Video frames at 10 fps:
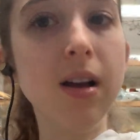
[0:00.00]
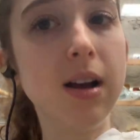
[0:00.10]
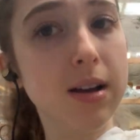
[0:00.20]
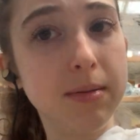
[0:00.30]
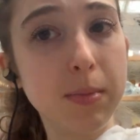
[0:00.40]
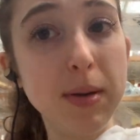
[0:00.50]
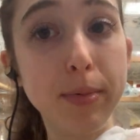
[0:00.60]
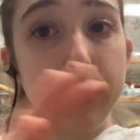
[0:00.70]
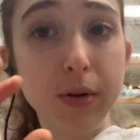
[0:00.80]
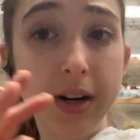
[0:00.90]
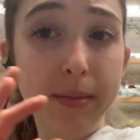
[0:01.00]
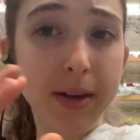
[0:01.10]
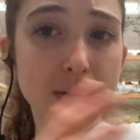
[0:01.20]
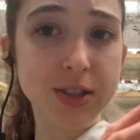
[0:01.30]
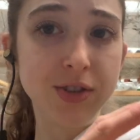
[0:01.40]
um, the people who are going to
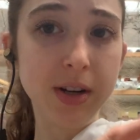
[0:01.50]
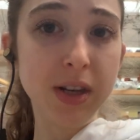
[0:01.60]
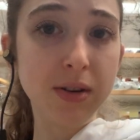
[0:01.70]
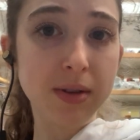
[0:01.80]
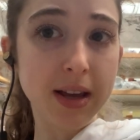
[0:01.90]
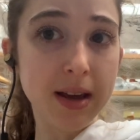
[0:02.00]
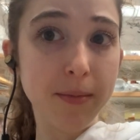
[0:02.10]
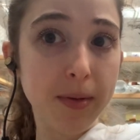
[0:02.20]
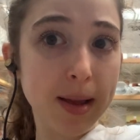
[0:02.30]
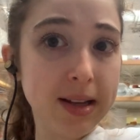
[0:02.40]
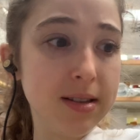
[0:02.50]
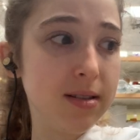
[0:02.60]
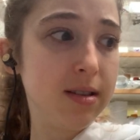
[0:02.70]
be questioning you, they came from like